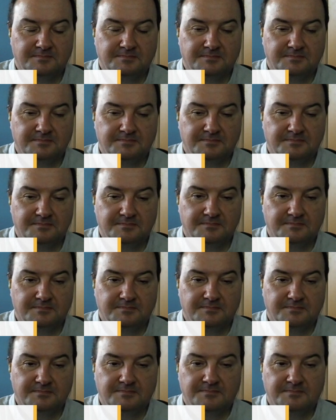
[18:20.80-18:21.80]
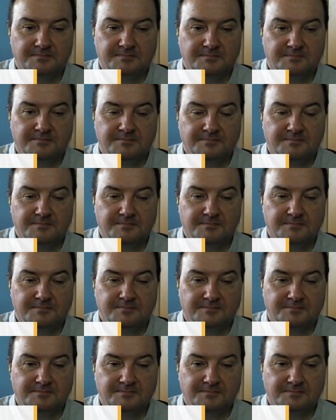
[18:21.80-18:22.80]

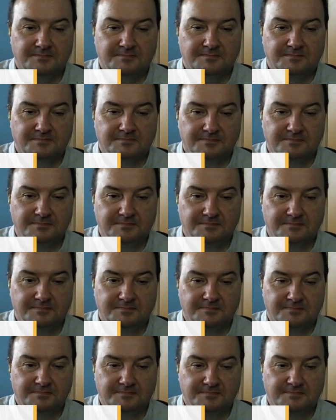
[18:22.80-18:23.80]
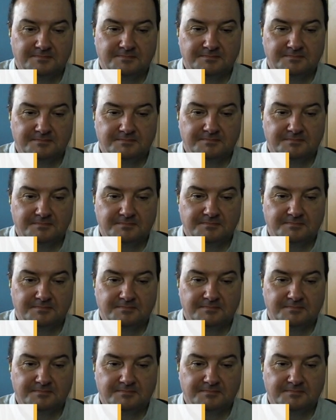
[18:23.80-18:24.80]

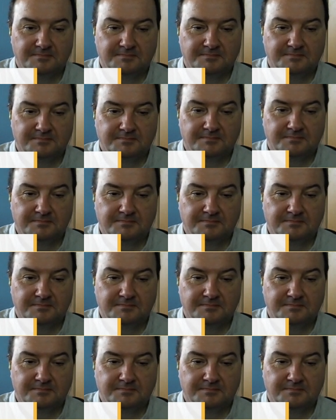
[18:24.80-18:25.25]
This person isn't speaking.